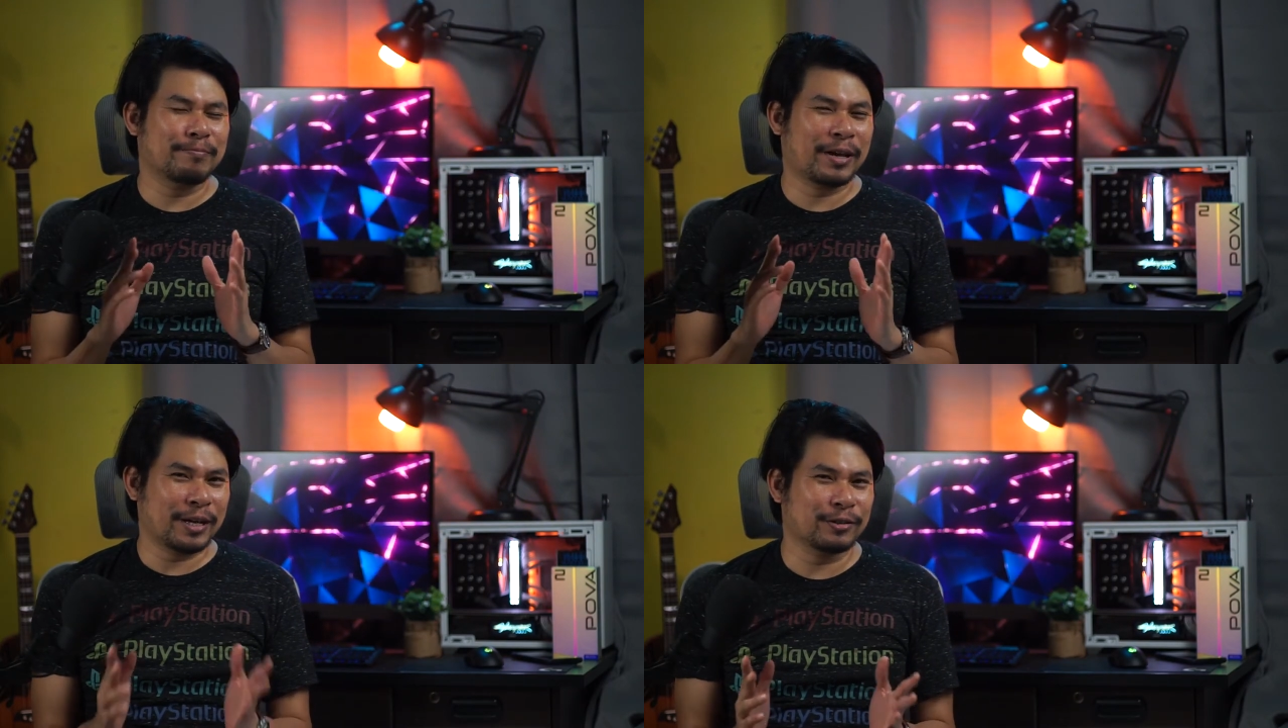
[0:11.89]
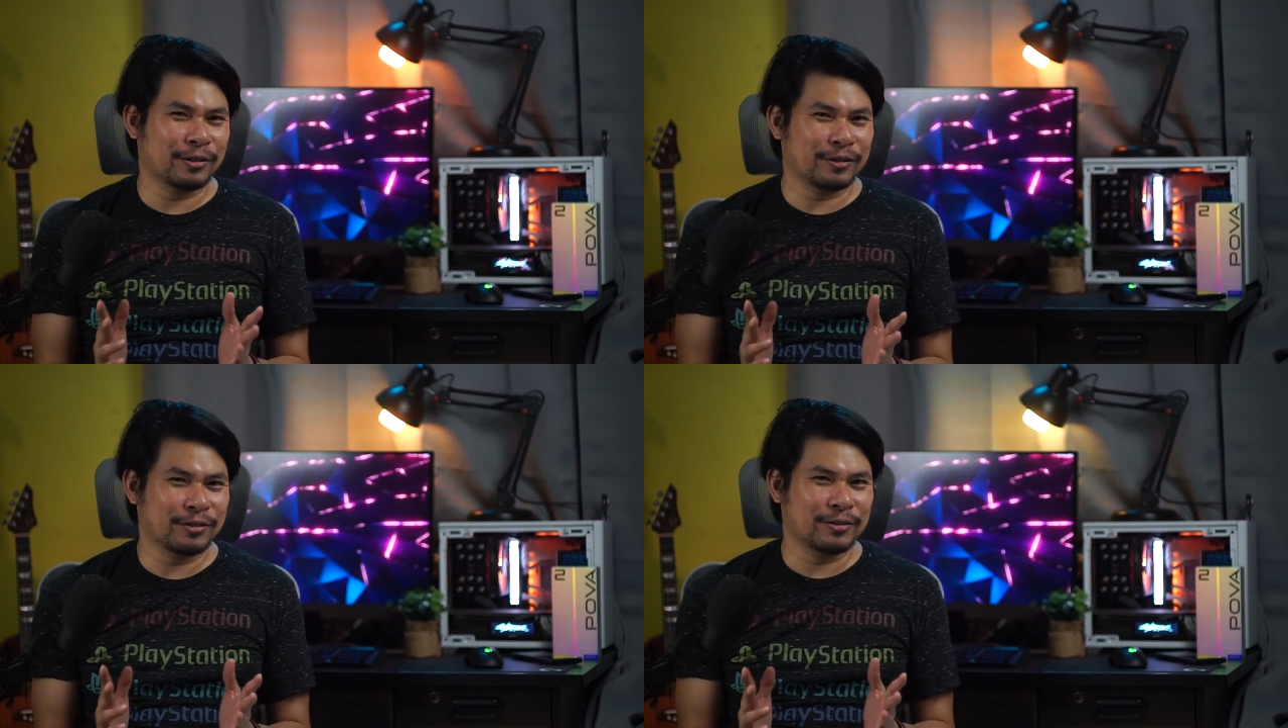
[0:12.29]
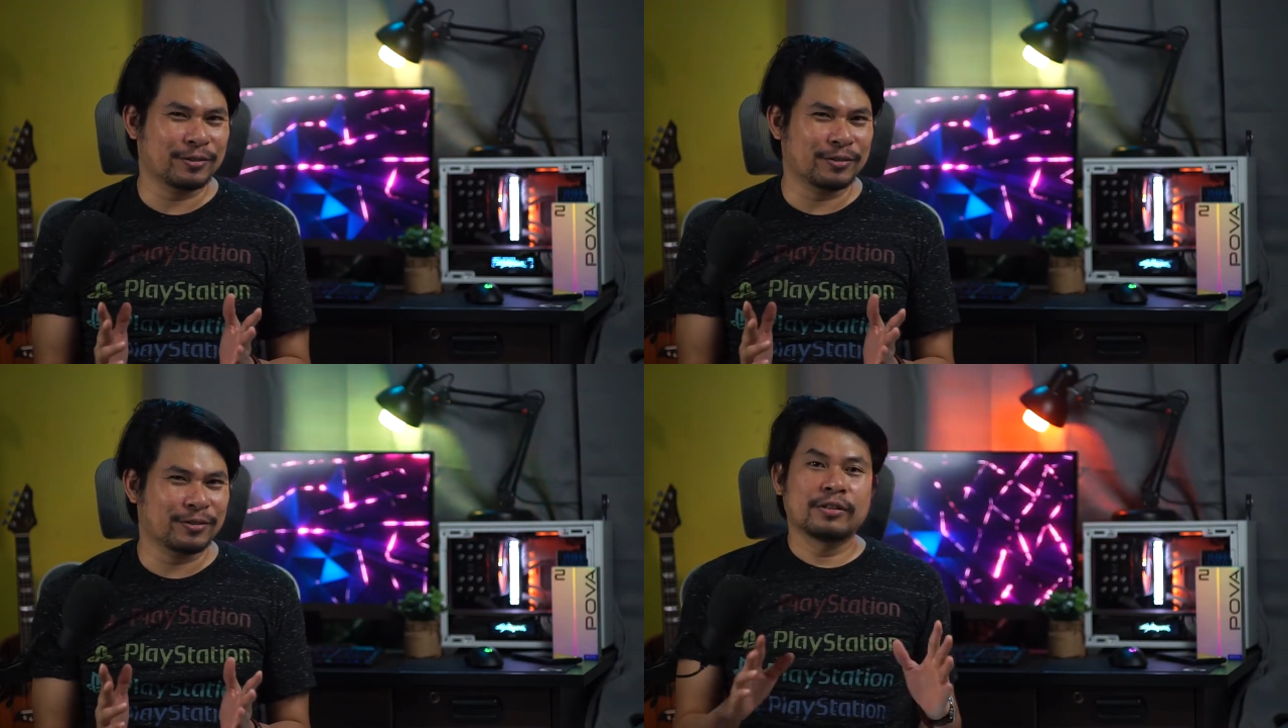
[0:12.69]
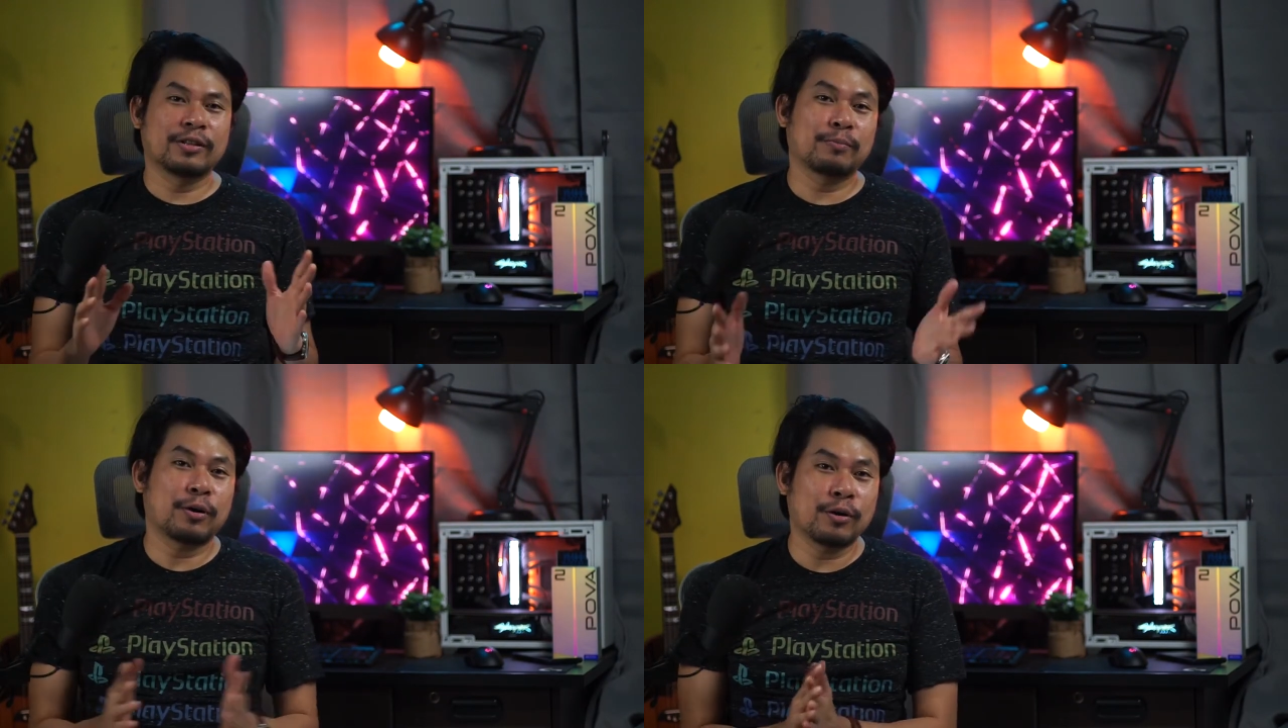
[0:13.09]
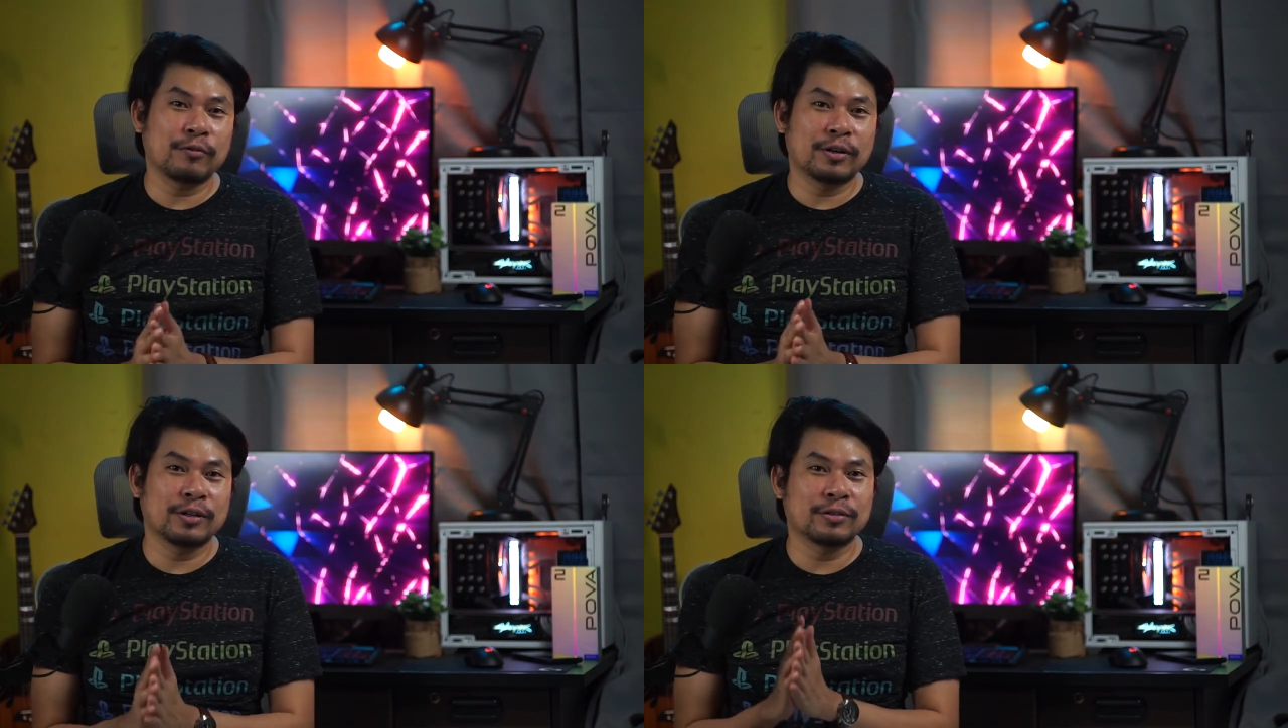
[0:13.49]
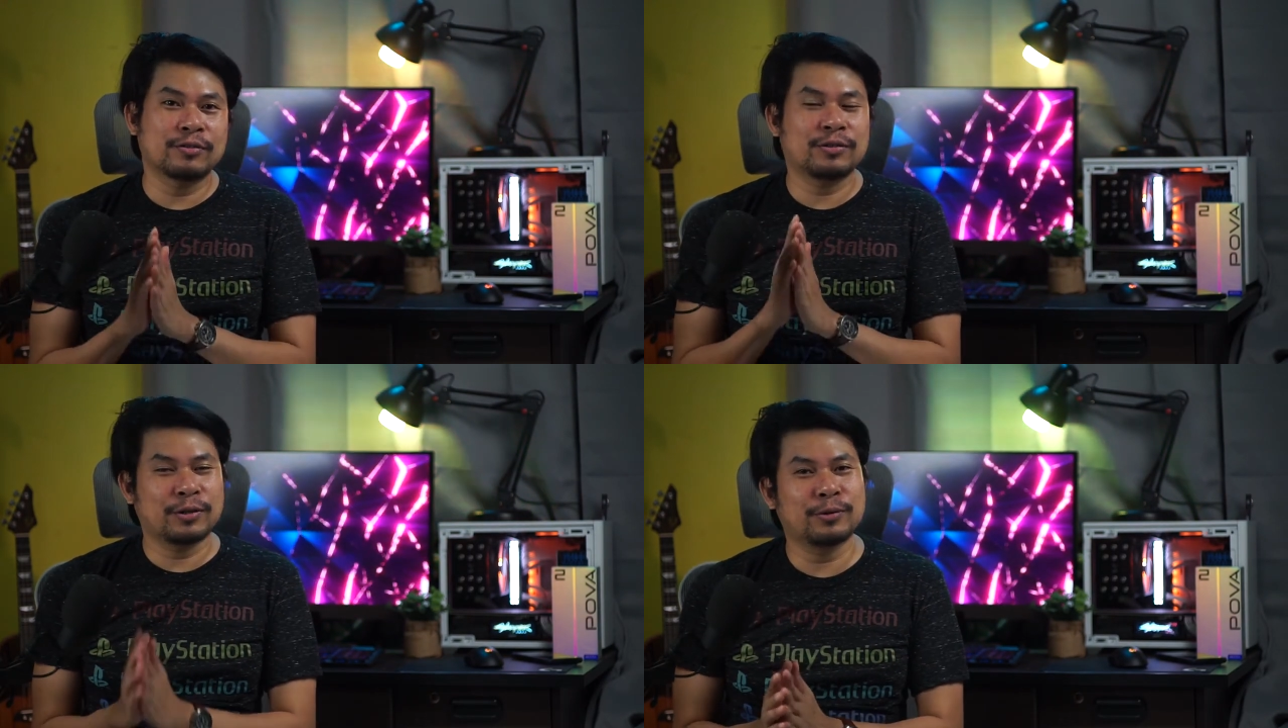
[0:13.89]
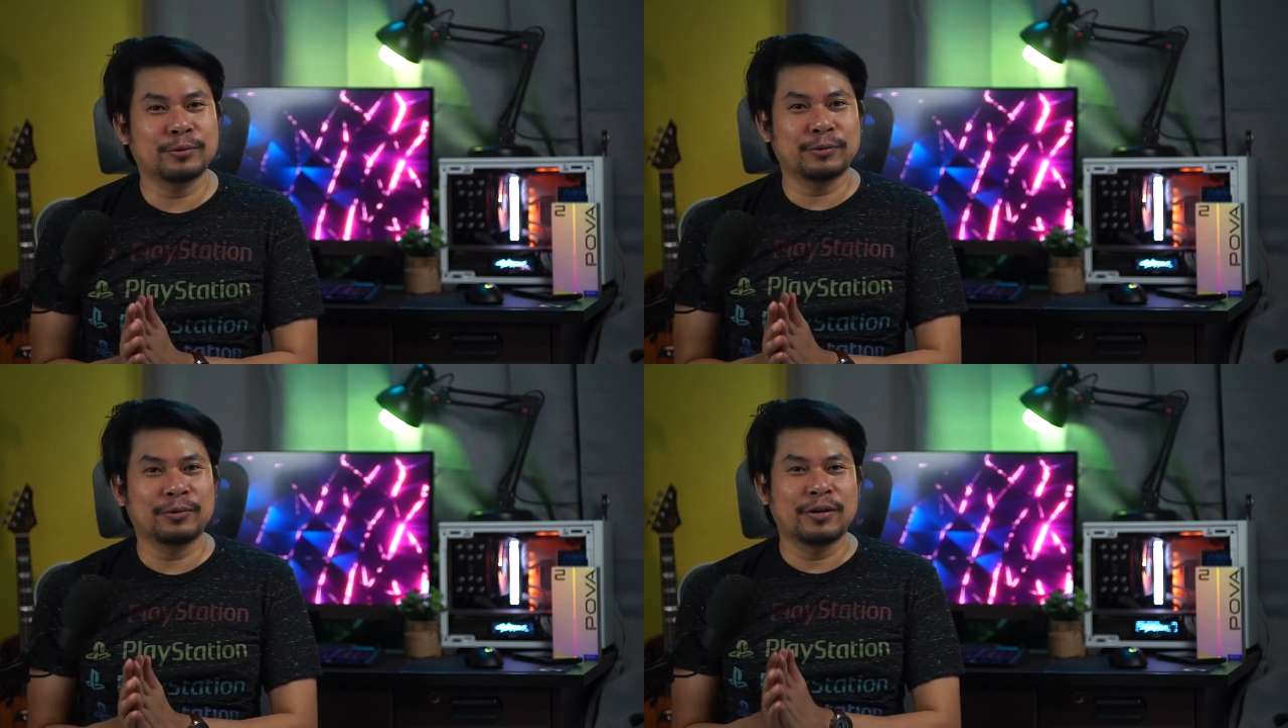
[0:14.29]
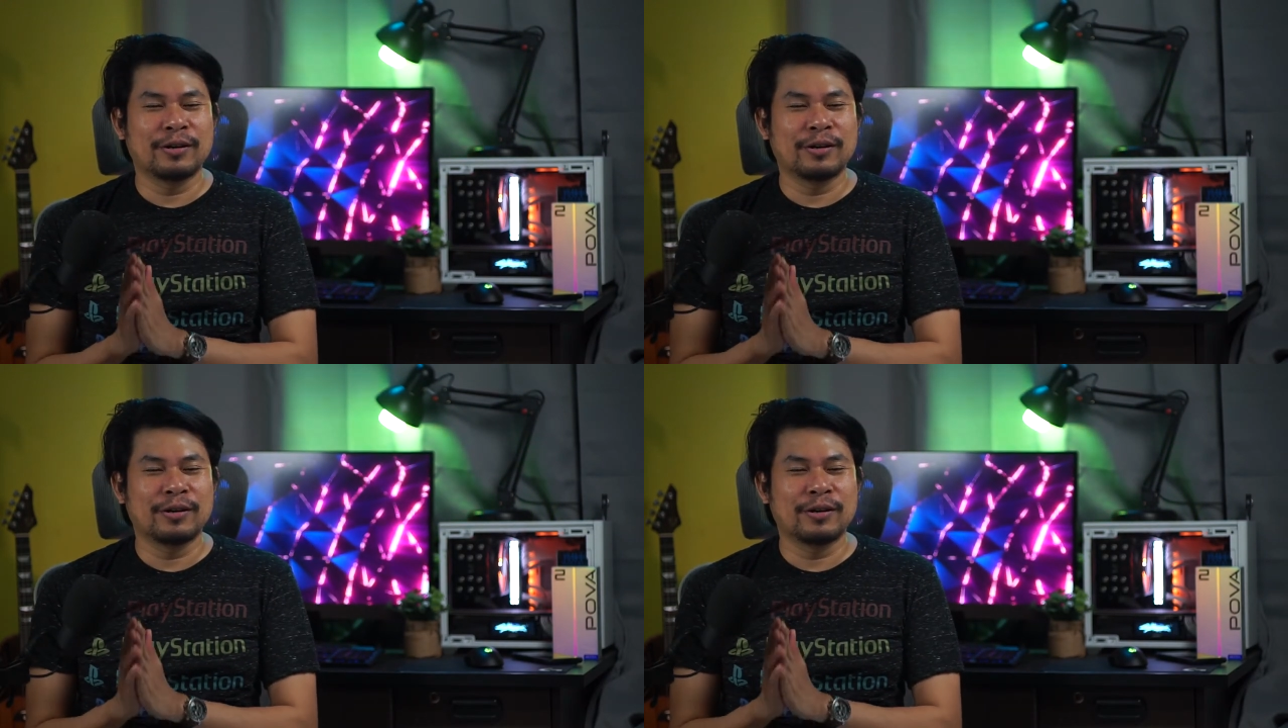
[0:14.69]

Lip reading: pesos. The Pova 2.